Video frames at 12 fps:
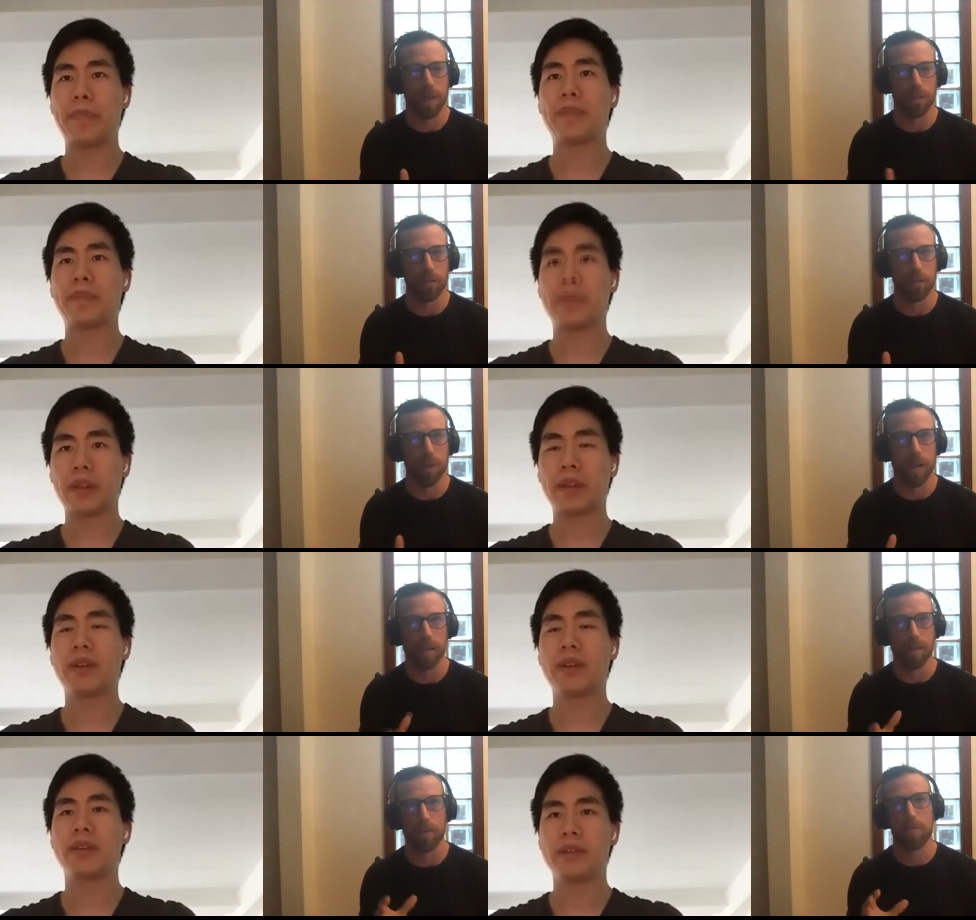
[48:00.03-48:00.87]

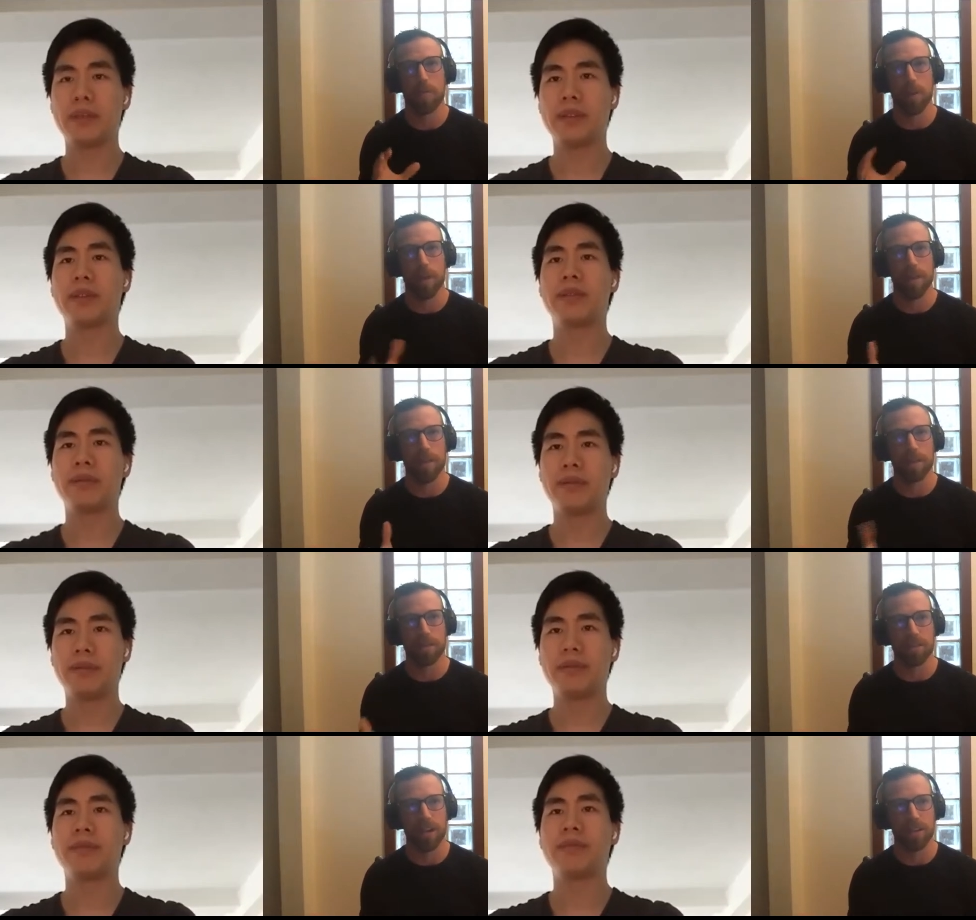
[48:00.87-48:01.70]
Speaker 1: fluctuate with
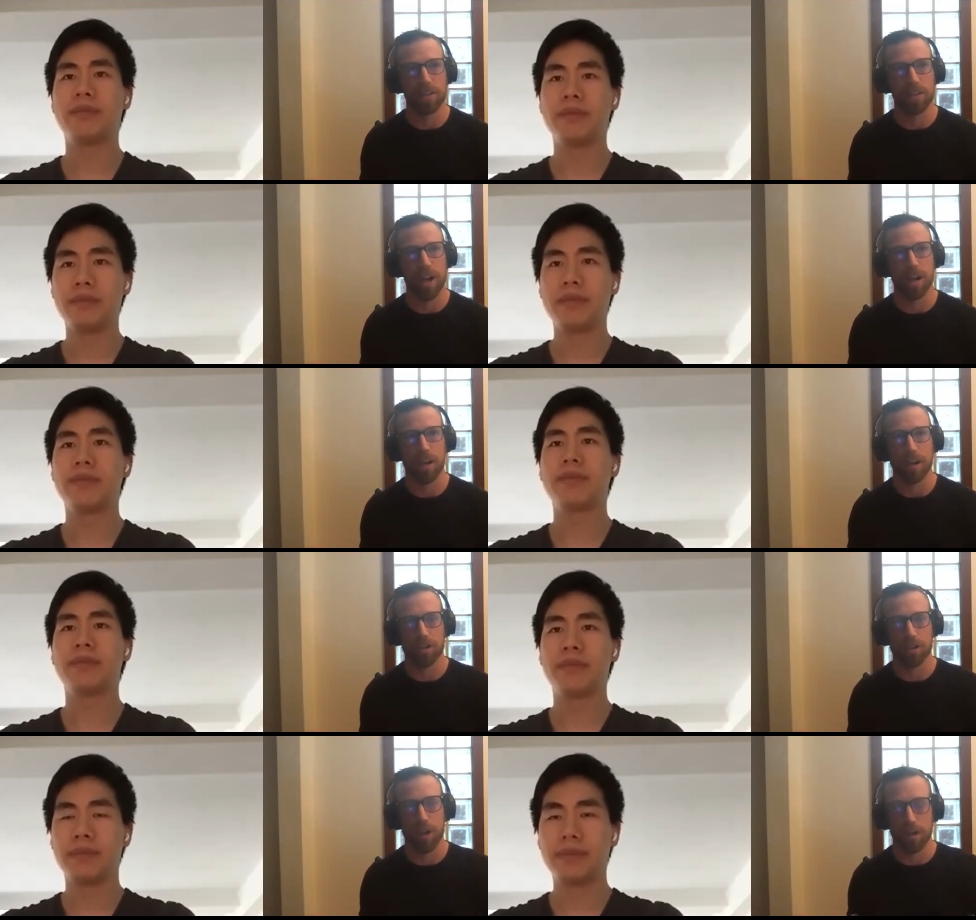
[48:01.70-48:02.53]
this Dutch
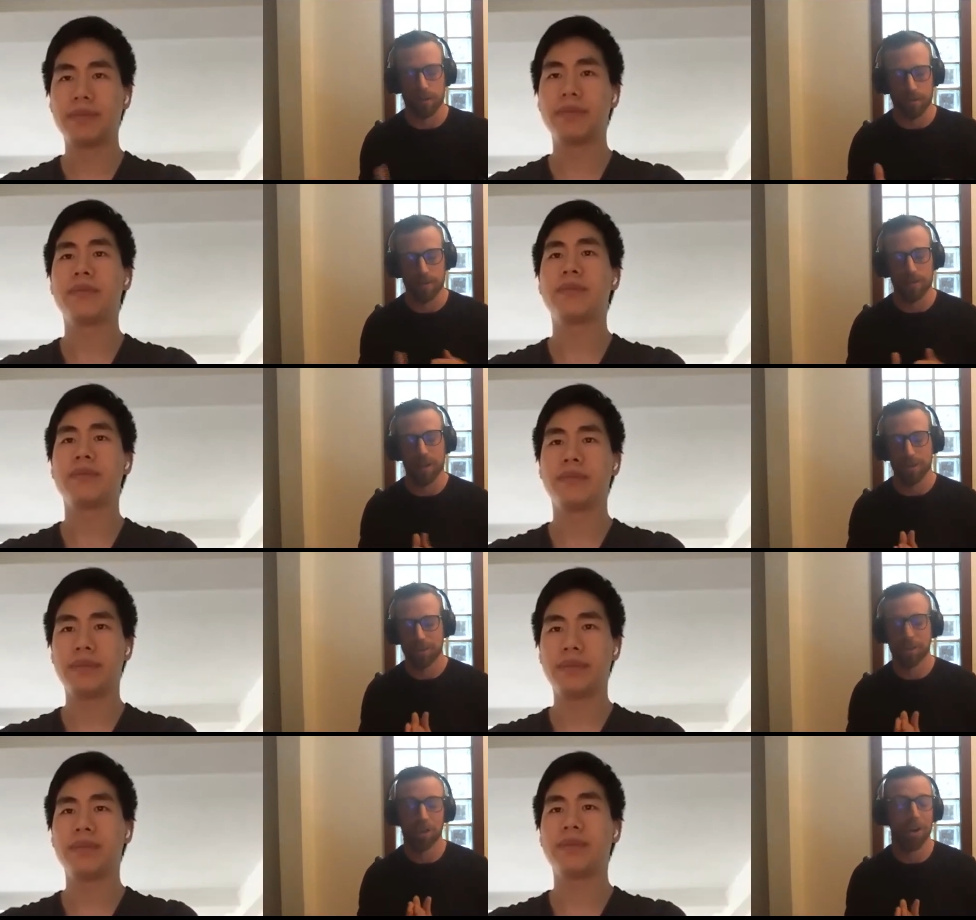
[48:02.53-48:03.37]
auction.
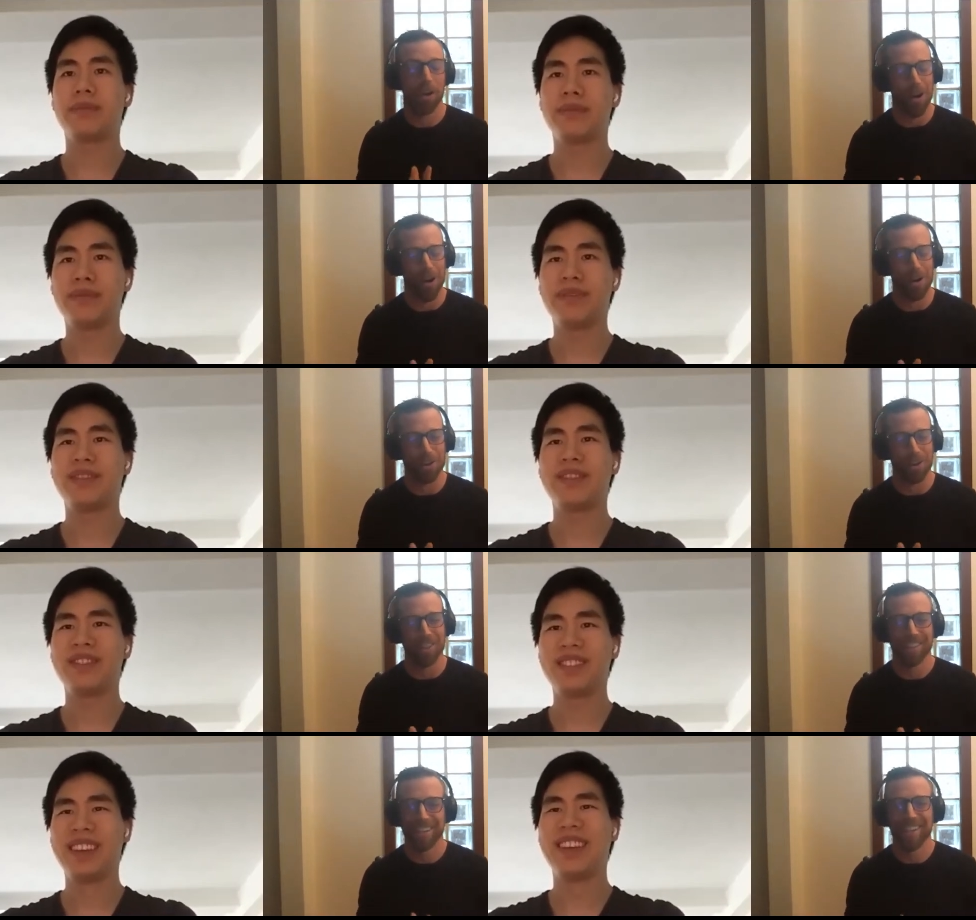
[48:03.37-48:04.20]
Dutch
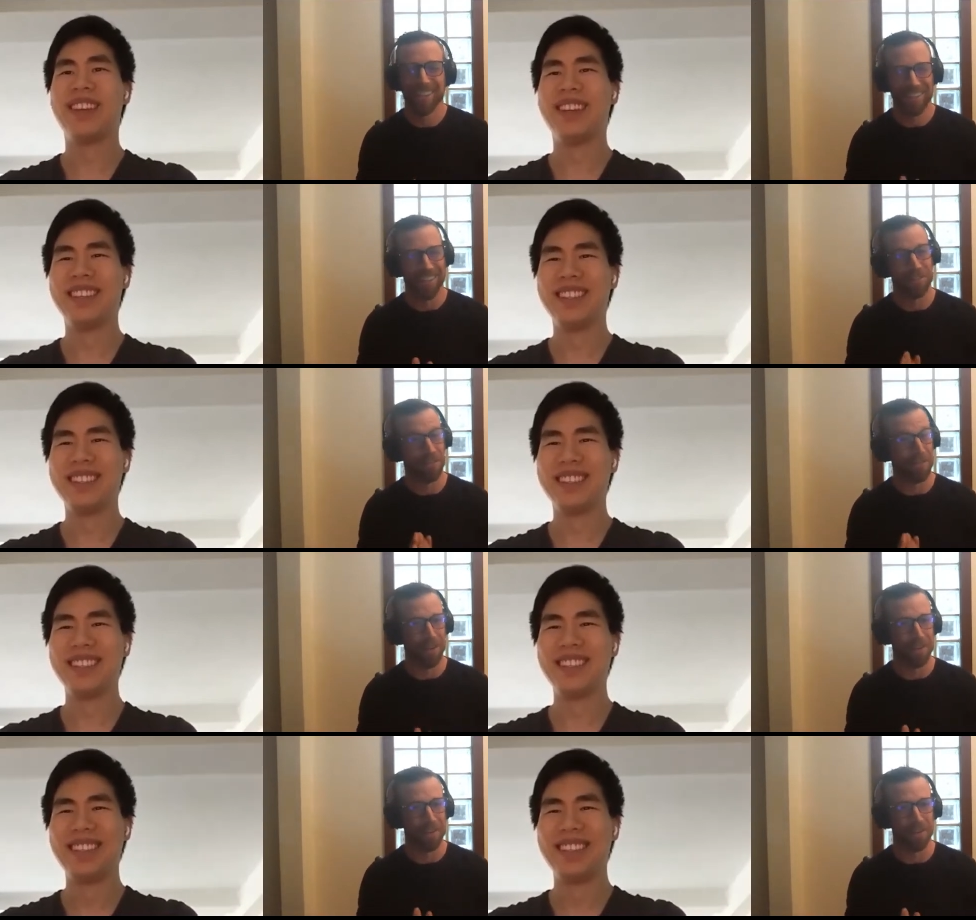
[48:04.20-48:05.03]
auction. That's
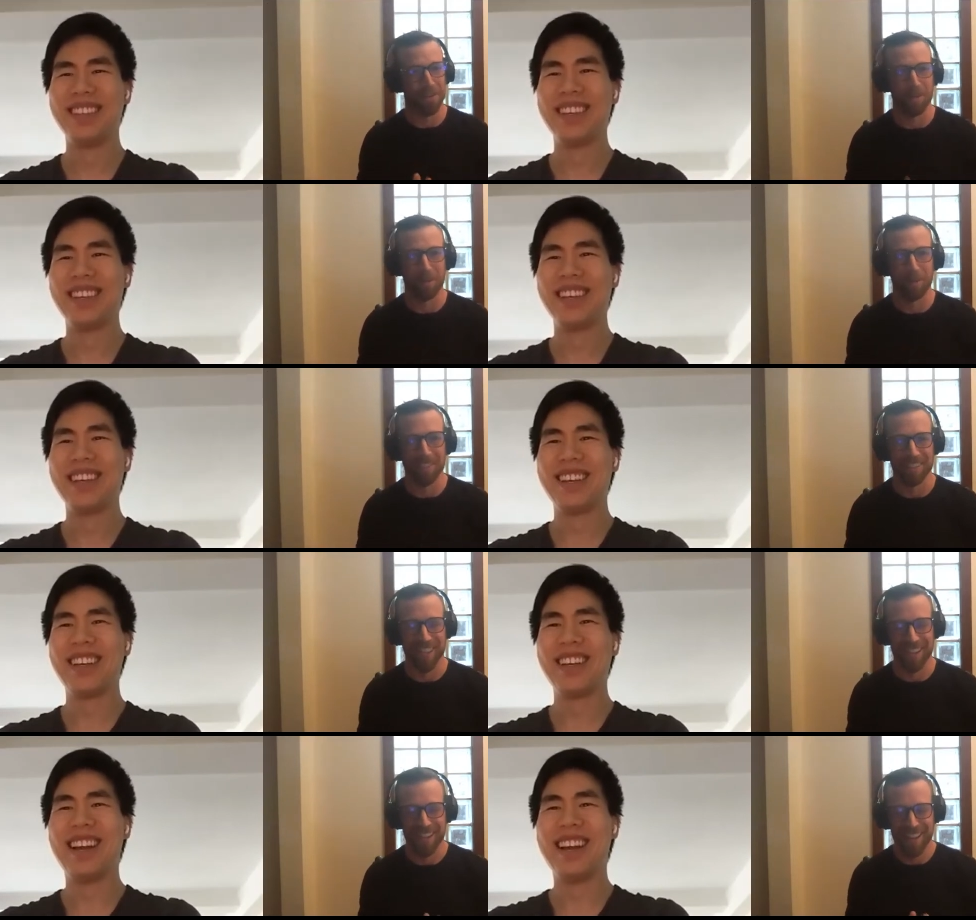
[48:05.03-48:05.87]
very difficult for me to
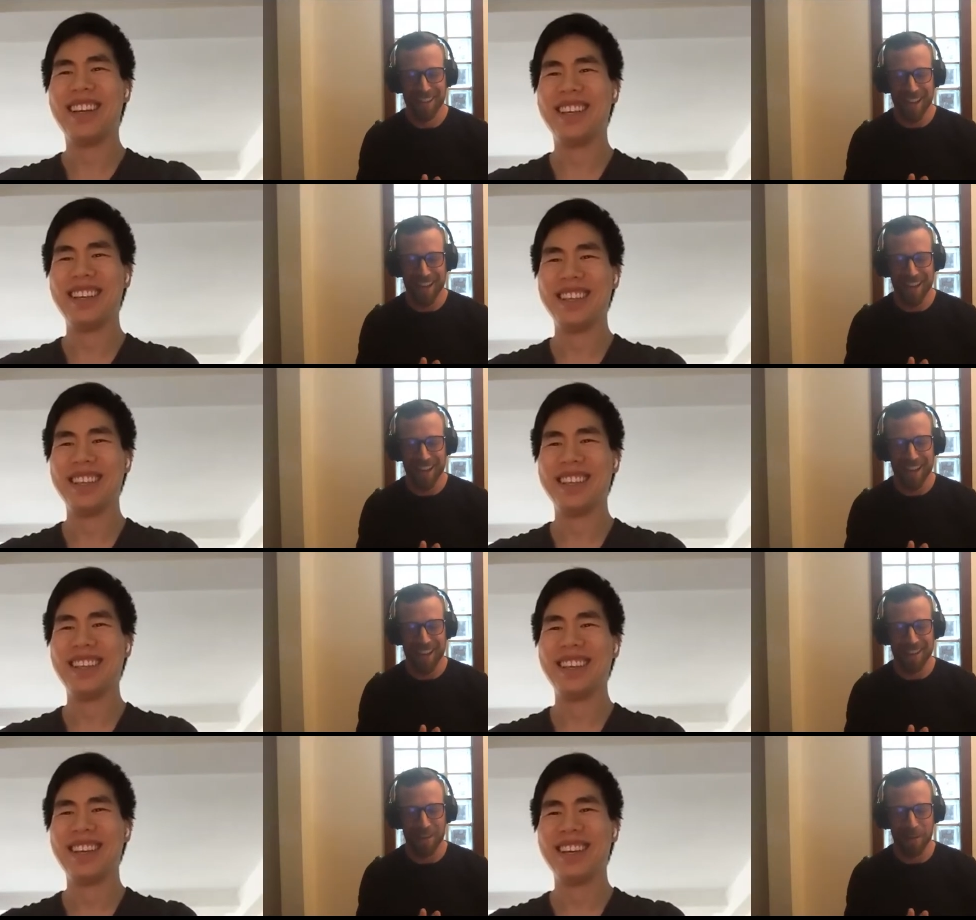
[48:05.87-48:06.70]
say.
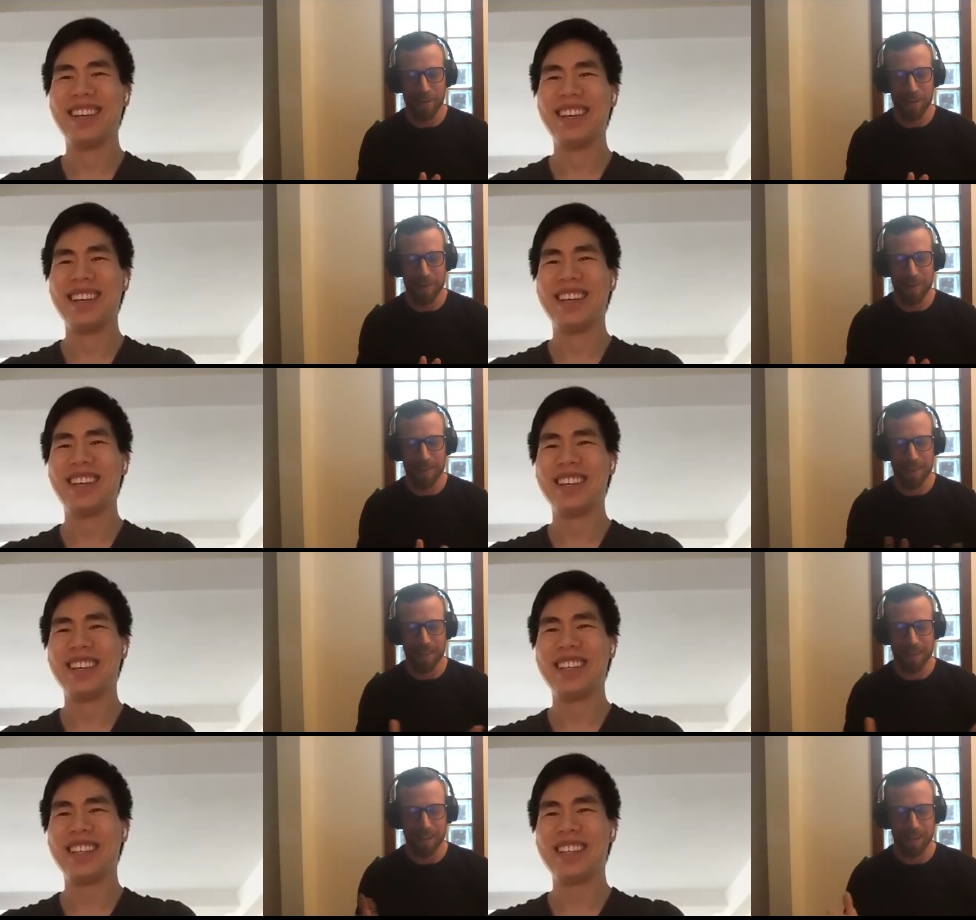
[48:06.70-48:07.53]
Uh, But
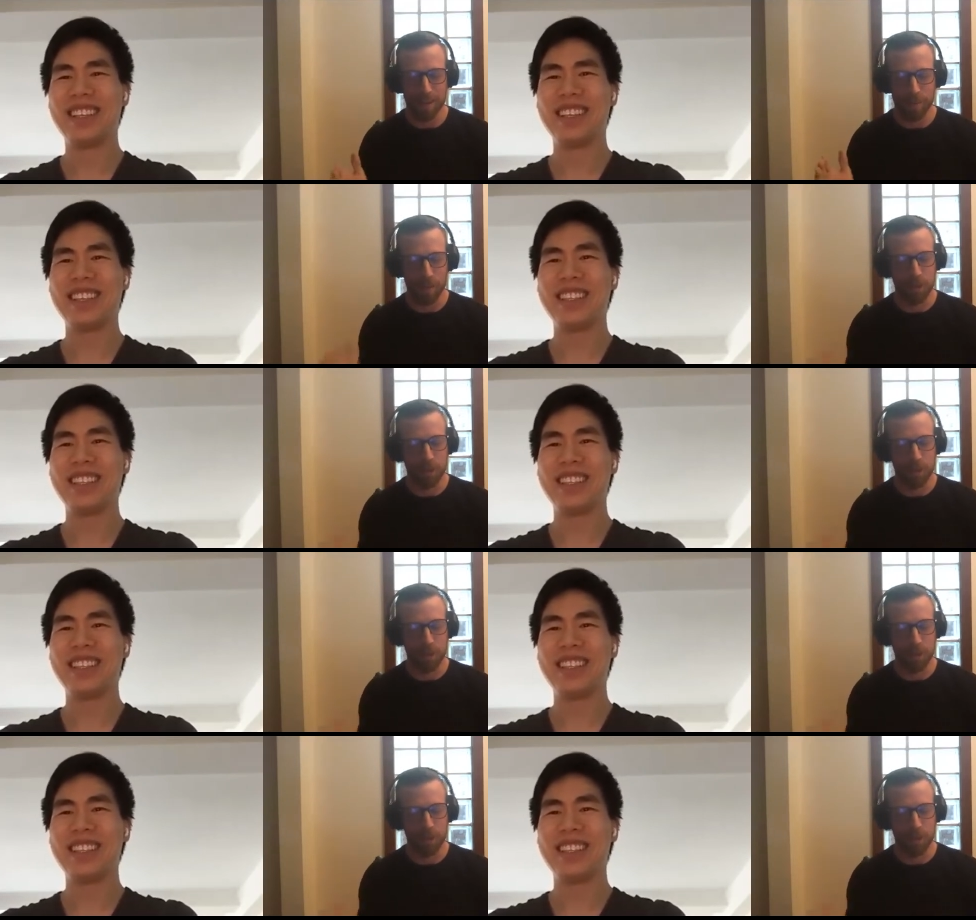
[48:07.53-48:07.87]
the